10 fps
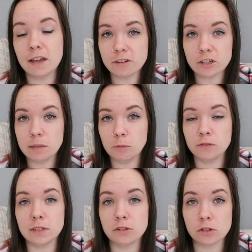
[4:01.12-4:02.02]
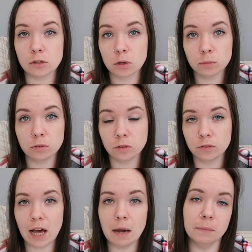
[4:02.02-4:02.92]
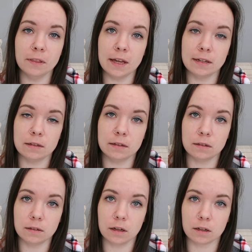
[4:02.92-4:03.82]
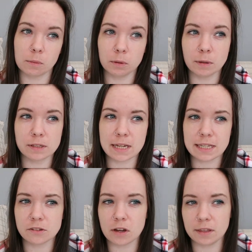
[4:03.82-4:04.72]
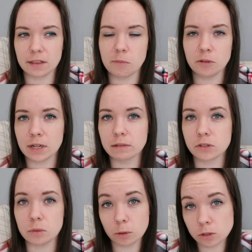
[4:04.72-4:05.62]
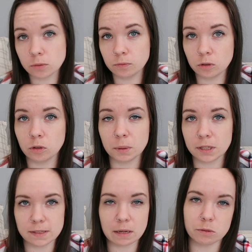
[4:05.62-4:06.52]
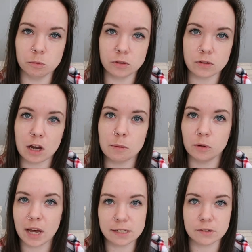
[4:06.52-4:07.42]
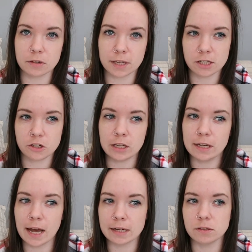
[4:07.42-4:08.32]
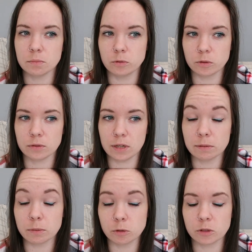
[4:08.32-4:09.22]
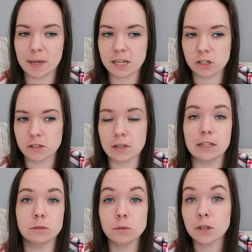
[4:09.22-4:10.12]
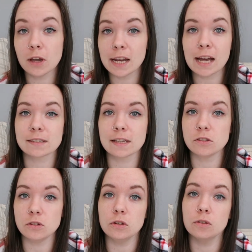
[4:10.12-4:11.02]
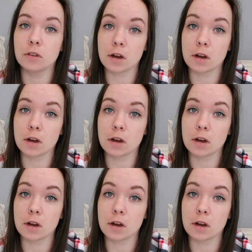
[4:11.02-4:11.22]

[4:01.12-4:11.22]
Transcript: They originally moved into the top floor flat, but then a couple of months later, I think they moved down to the bottom floor because that was more desirable. It had its own kitchen and it was more spacious, and it also had access to